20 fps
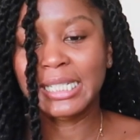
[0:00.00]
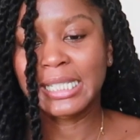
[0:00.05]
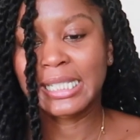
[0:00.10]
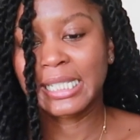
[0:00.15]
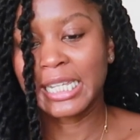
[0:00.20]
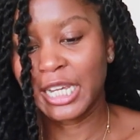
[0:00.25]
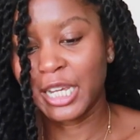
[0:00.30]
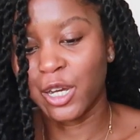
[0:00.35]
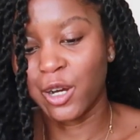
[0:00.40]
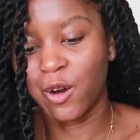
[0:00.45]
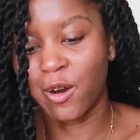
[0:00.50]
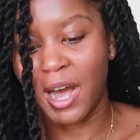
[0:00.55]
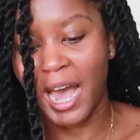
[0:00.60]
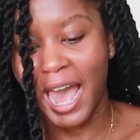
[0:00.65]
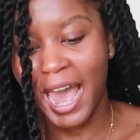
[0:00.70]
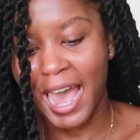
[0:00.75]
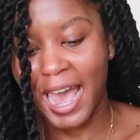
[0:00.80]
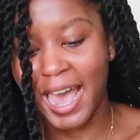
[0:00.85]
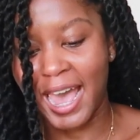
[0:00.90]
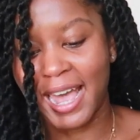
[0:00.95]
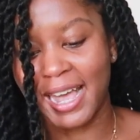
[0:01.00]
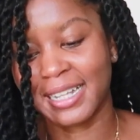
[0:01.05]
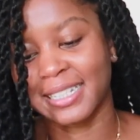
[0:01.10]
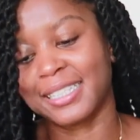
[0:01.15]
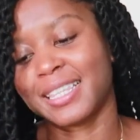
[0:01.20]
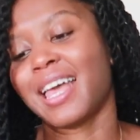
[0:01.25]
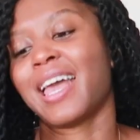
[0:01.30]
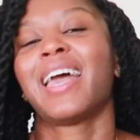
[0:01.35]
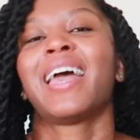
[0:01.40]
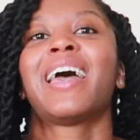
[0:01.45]
still
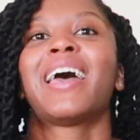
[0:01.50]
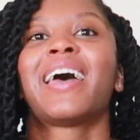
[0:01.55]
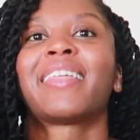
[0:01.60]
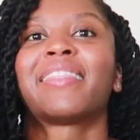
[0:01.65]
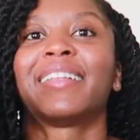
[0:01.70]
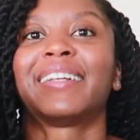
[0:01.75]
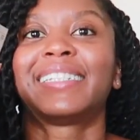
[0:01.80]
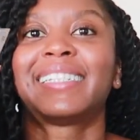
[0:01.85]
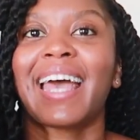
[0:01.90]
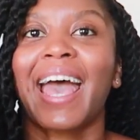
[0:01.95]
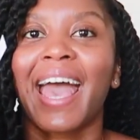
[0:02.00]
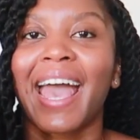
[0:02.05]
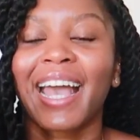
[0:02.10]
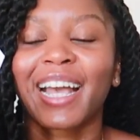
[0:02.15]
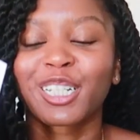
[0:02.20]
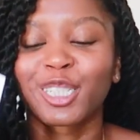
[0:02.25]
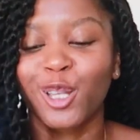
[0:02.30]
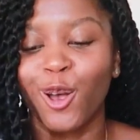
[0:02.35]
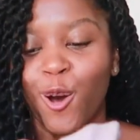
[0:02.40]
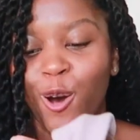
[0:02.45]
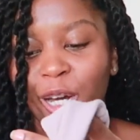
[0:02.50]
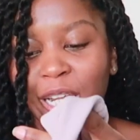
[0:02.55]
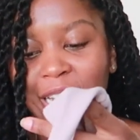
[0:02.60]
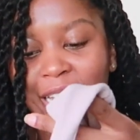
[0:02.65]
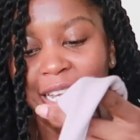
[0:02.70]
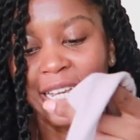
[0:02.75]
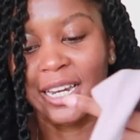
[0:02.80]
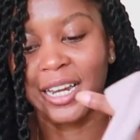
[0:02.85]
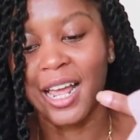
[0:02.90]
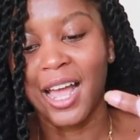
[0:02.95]
has the tags on
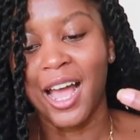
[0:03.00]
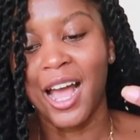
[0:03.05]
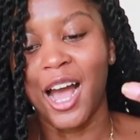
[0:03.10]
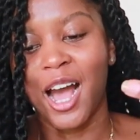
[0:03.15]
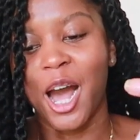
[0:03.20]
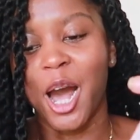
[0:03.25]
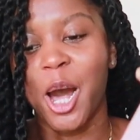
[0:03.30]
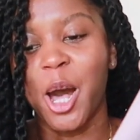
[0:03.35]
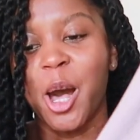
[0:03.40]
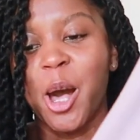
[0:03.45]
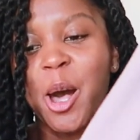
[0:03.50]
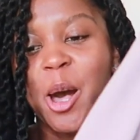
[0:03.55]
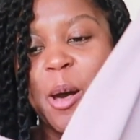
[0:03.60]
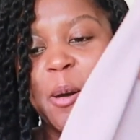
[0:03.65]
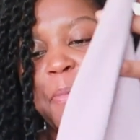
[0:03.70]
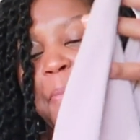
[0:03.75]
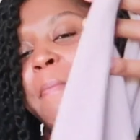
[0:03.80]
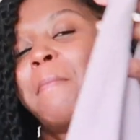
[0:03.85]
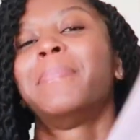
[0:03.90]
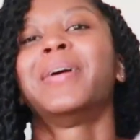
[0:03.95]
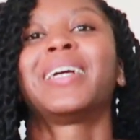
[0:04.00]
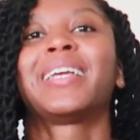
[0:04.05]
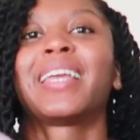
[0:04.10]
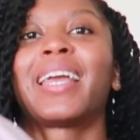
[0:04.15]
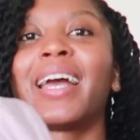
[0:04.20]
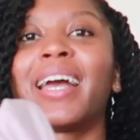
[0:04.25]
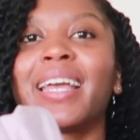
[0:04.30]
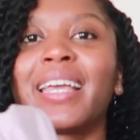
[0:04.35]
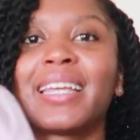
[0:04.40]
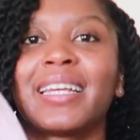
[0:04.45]
it. But
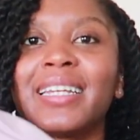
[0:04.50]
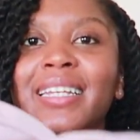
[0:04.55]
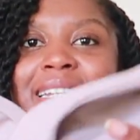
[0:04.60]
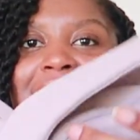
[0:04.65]
yeah, it